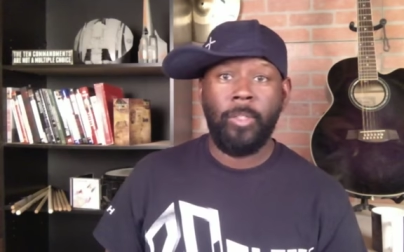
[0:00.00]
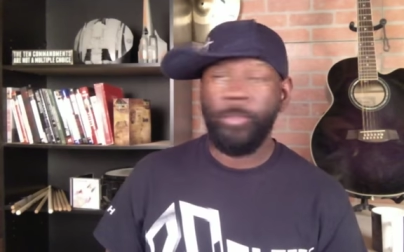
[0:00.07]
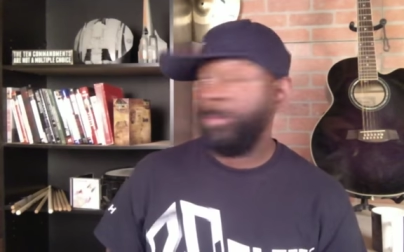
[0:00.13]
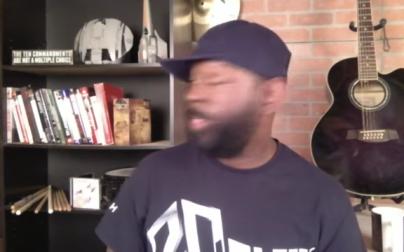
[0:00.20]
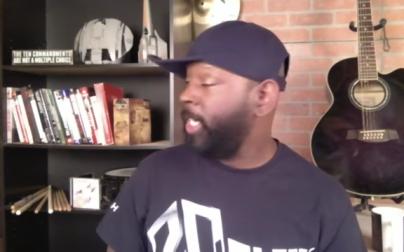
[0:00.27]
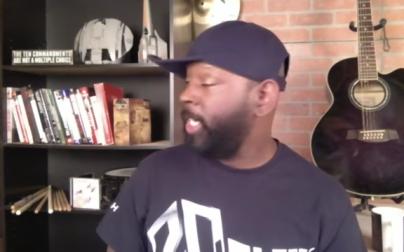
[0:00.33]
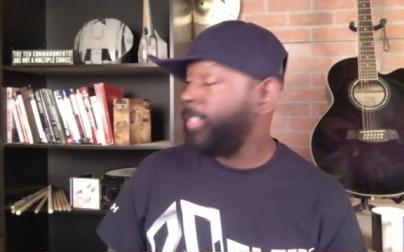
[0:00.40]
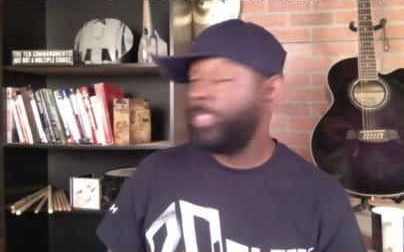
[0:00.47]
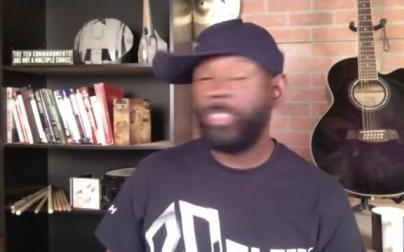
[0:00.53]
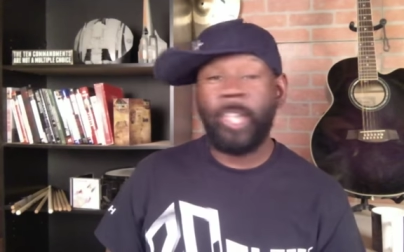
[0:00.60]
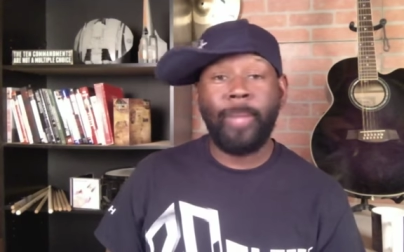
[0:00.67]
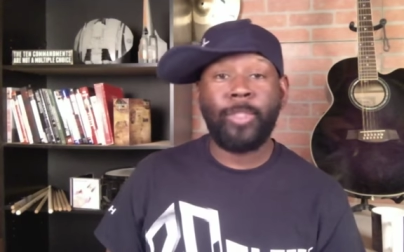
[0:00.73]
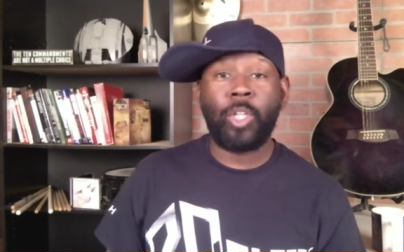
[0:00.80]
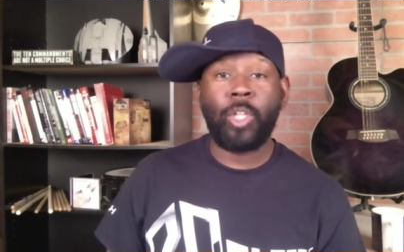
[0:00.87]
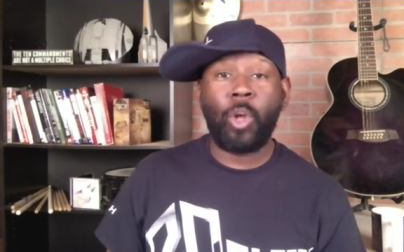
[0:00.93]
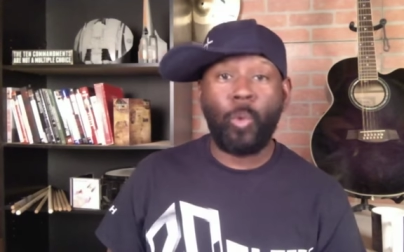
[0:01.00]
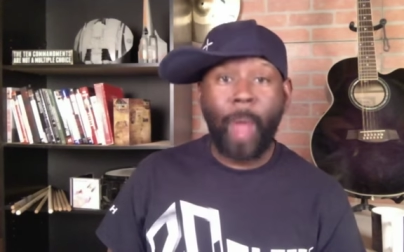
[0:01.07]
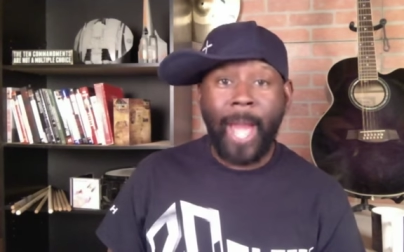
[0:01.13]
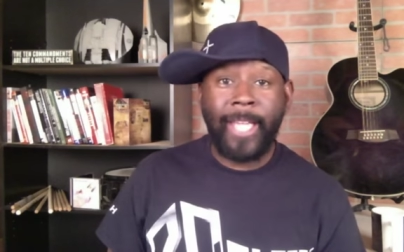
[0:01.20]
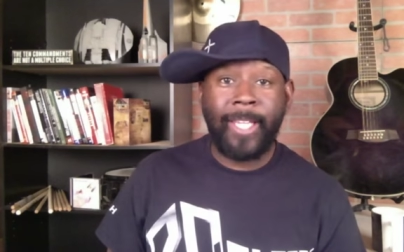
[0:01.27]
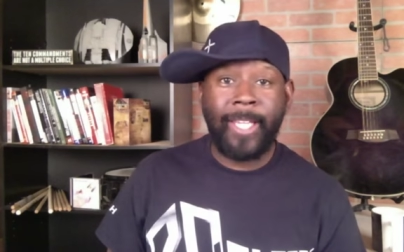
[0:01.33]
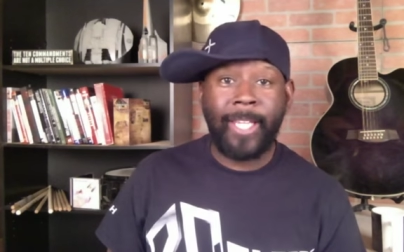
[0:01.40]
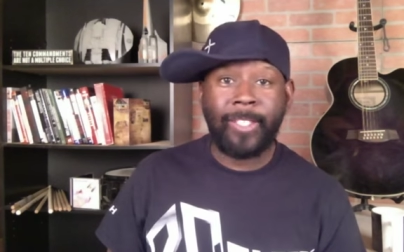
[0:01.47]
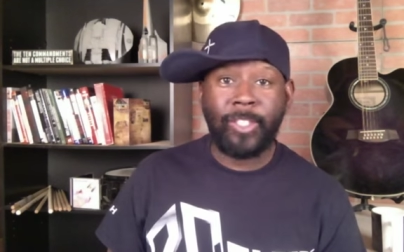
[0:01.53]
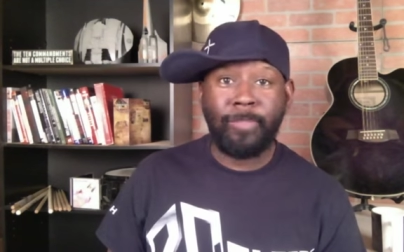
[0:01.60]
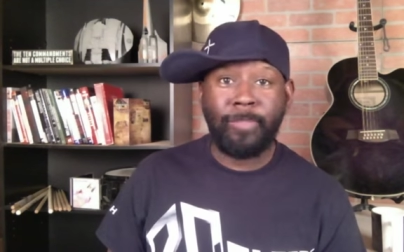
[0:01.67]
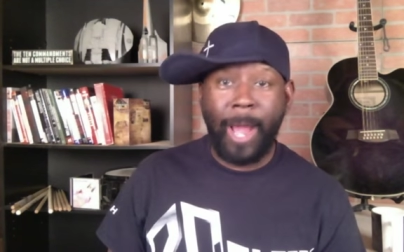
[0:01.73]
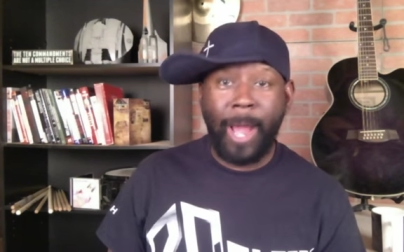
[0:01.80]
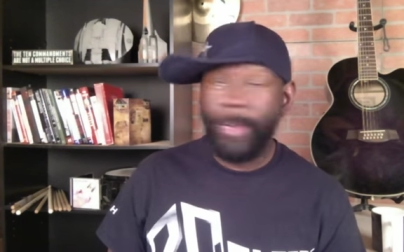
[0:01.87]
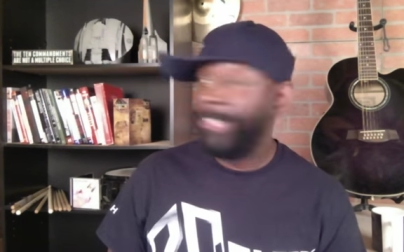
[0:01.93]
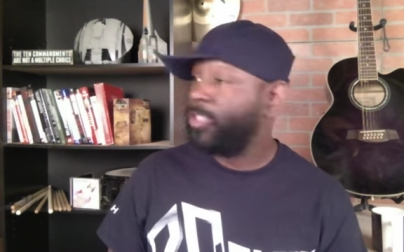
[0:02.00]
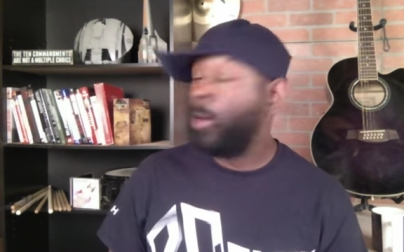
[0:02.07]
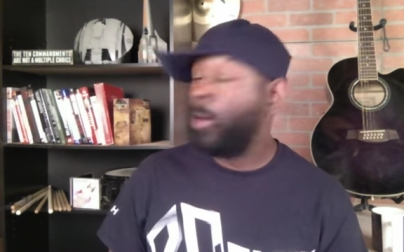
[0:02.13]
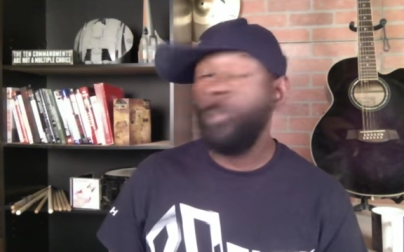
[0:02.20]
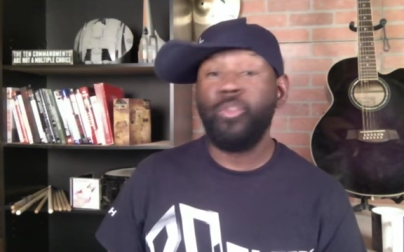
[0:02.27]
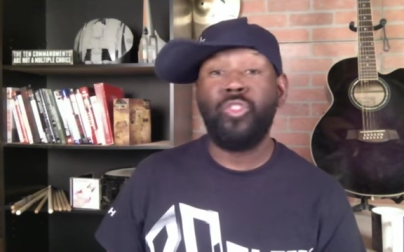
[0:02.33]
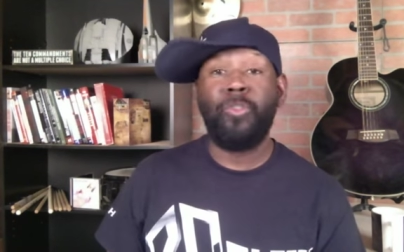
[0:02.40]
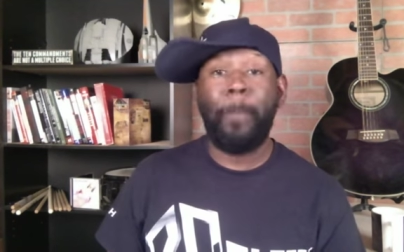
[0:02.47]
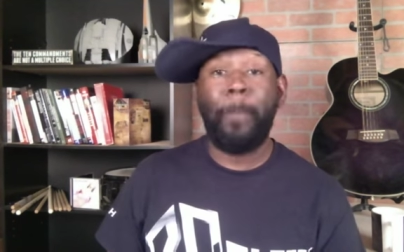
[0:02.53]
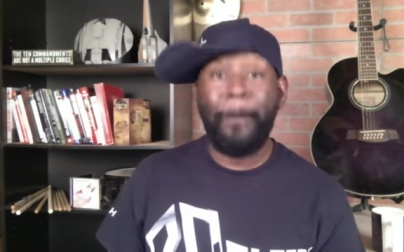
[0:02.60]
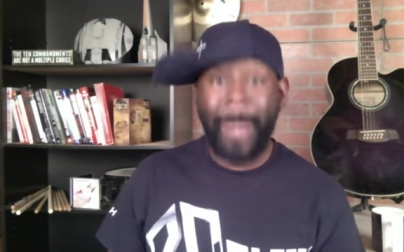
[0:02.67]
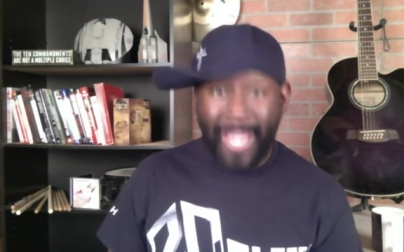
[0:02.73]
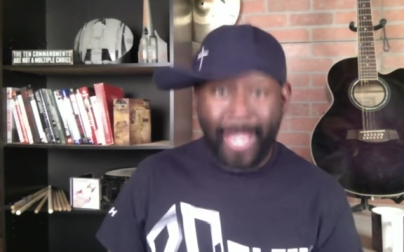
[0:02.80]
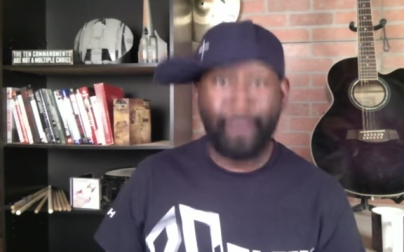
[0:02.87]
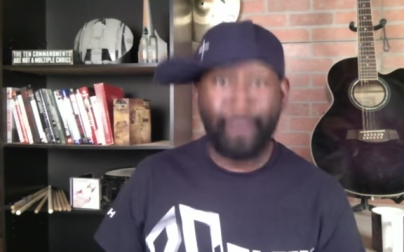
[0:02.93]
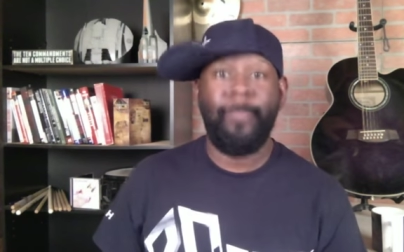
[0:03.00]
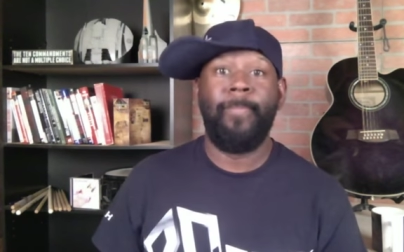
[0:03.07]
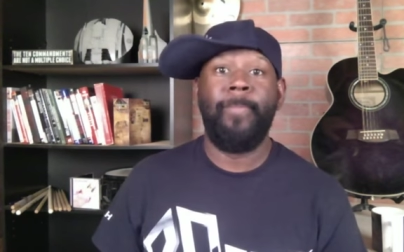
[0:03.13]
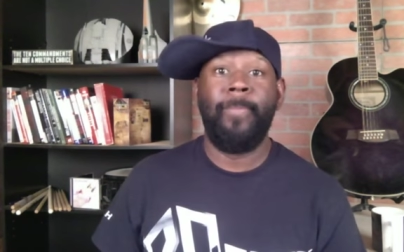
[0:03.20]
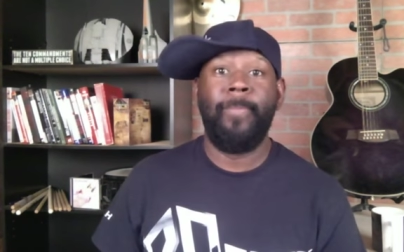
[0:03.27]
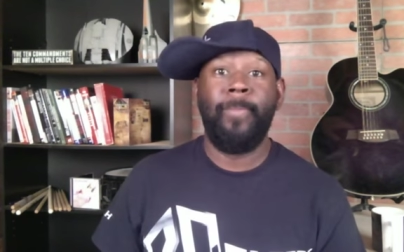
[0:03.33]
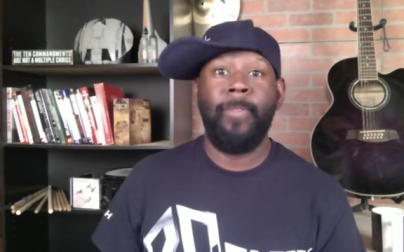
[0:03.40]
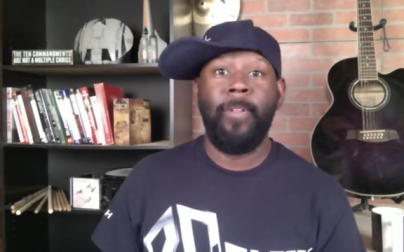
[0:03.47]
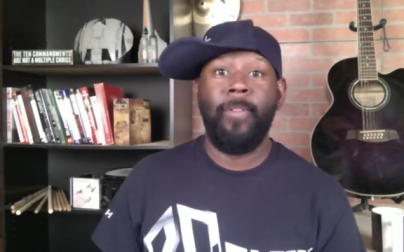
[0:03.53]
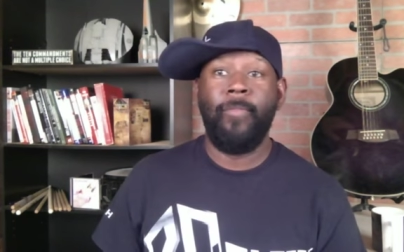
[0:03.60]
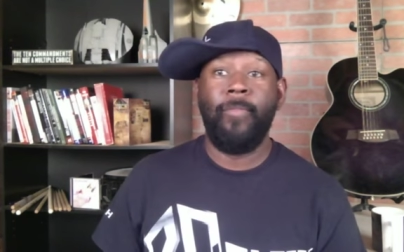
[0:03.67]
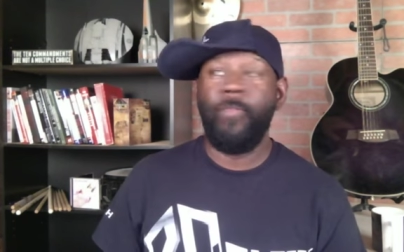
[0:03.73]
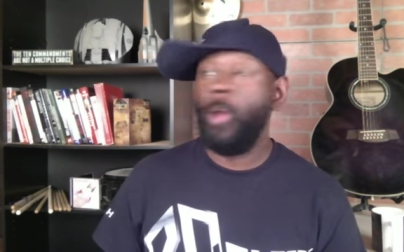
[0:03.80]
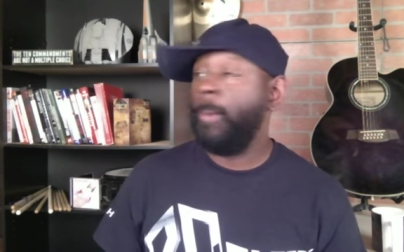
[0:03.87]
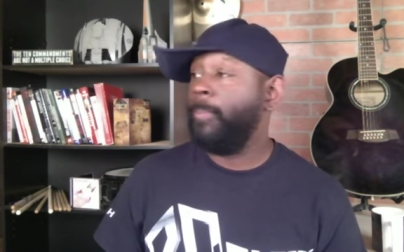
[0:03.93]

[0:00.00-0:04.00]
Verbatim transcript: Jesus comes to karate kick this mountain, it's going to split from